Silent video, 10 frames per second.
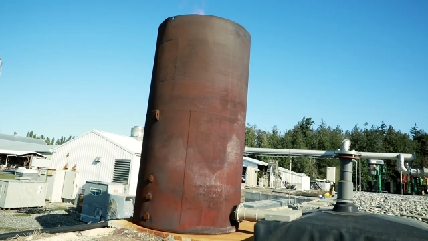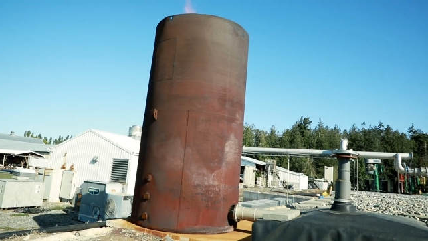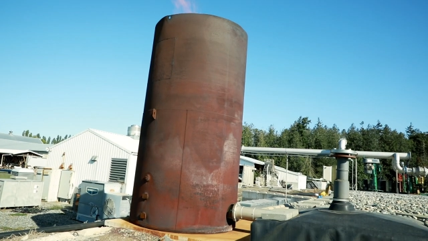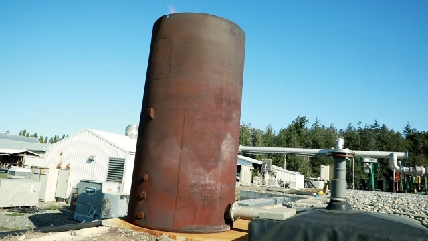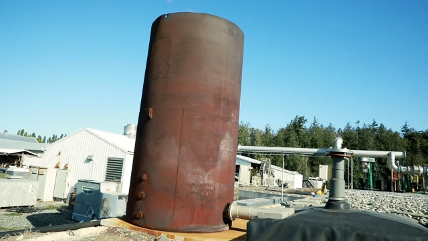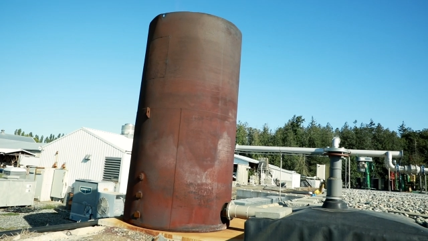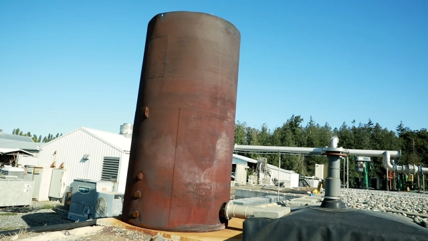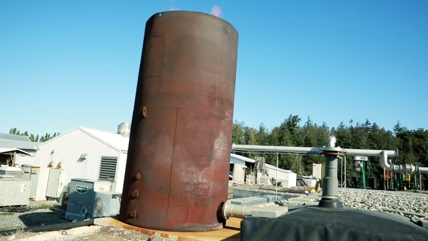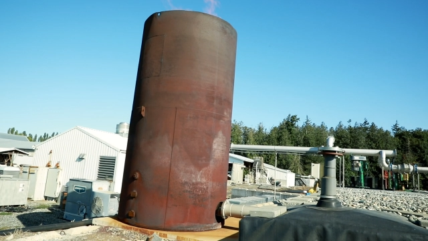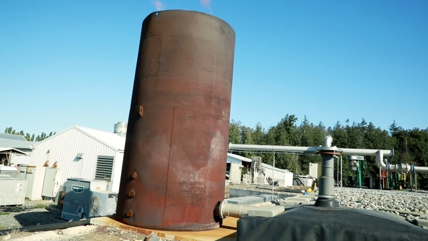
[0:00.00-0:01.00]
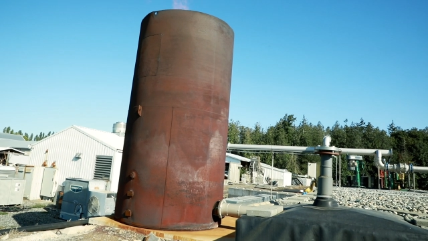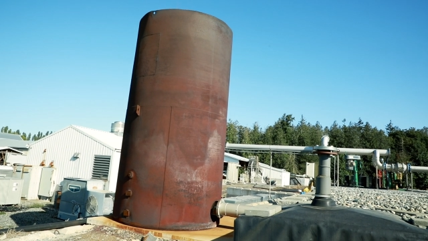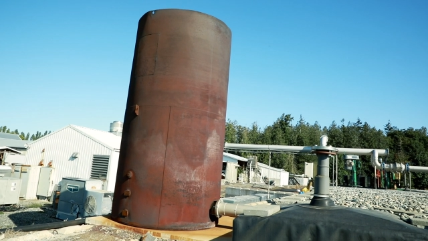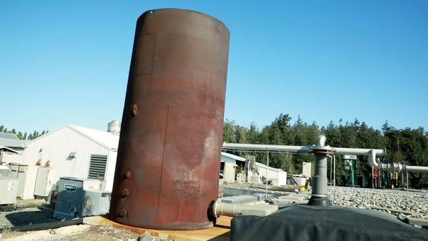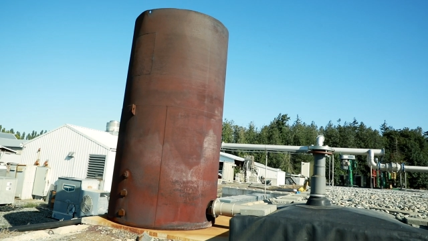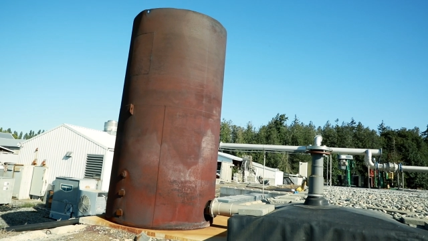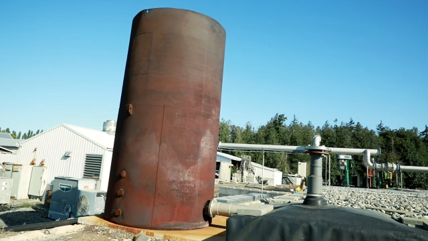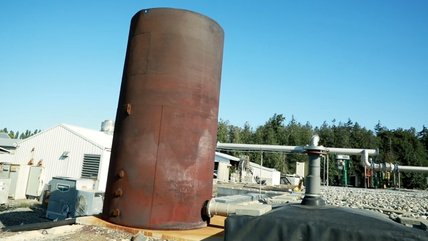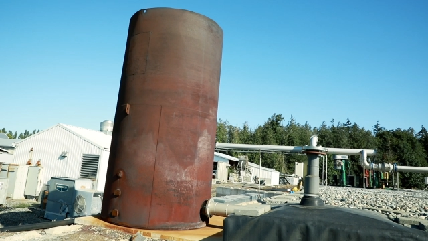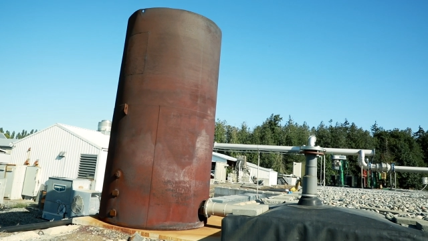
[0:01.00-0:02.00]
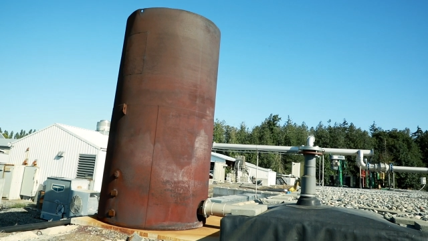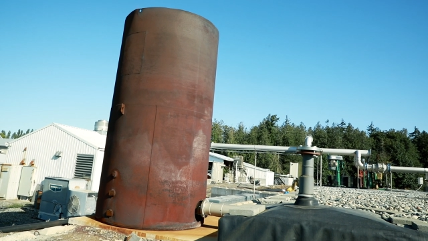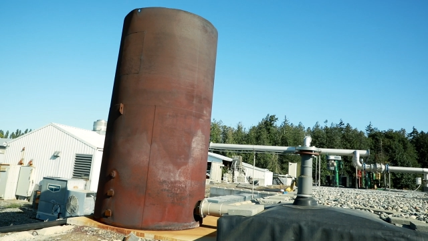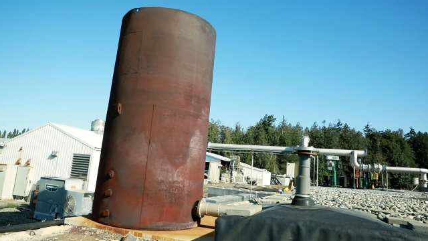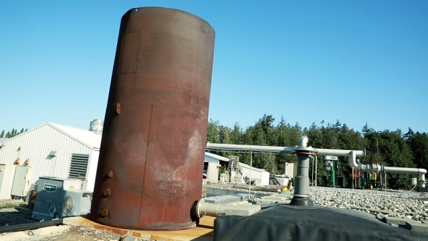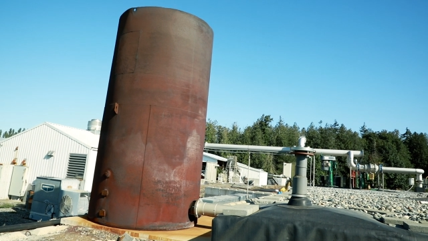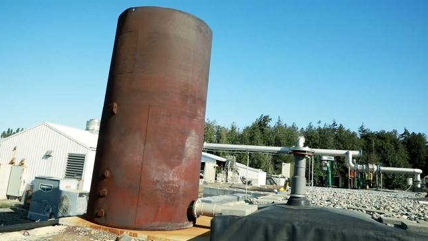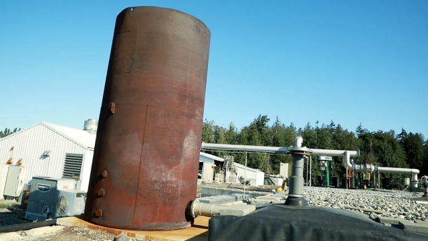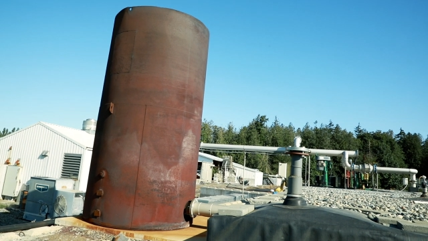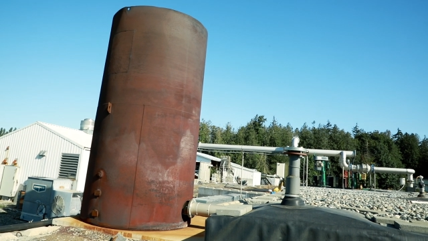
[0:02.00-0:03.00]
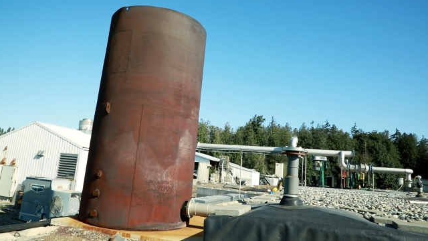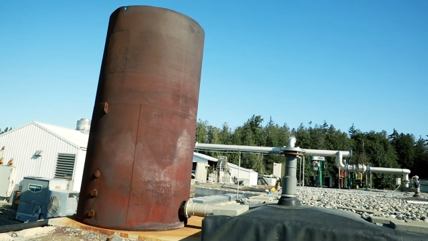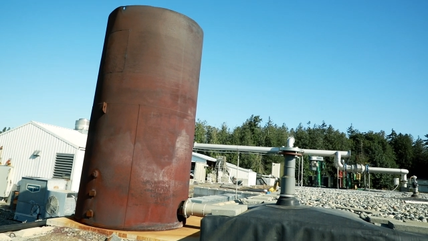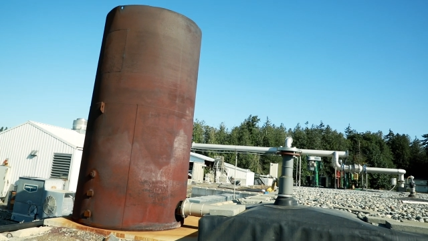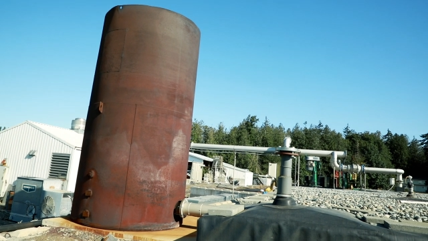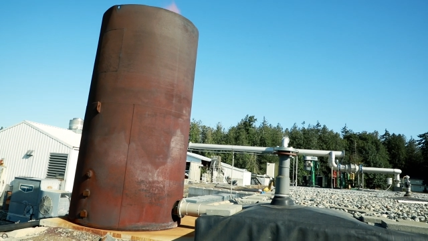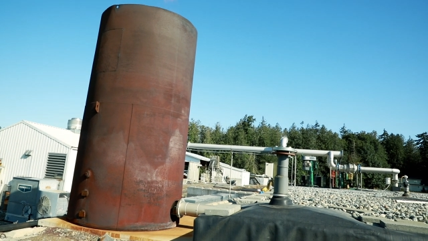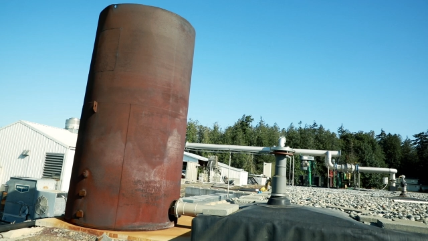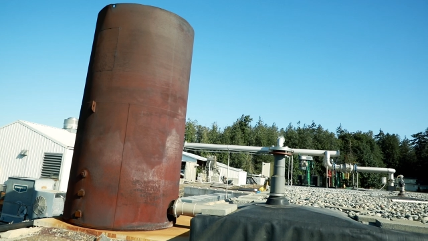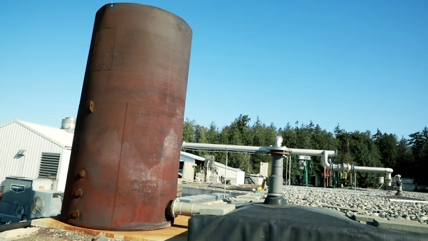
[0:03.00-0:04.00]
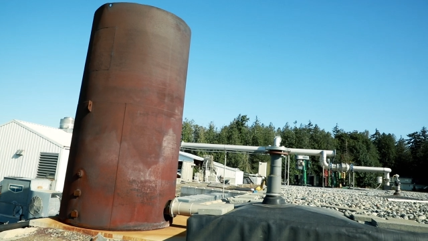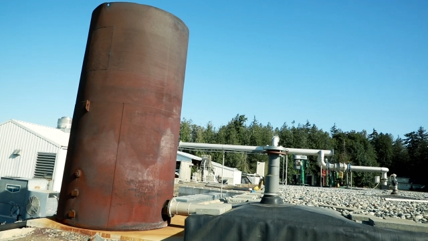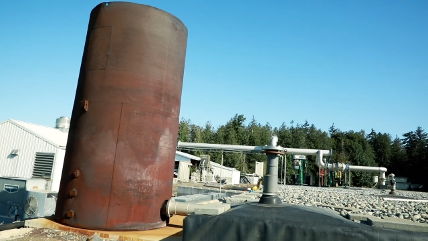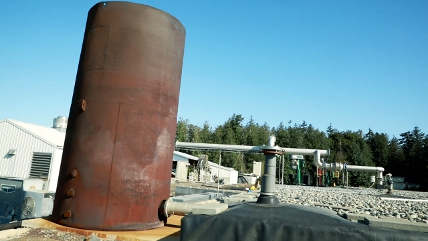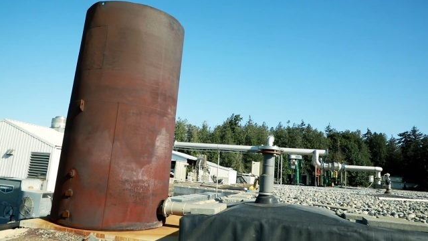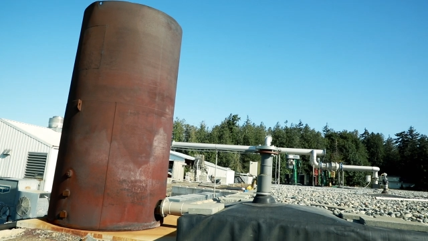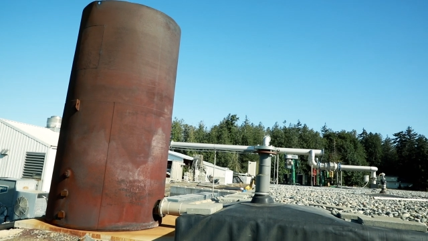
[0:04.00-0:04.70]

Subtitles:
No face is visible, so there are no lips to read.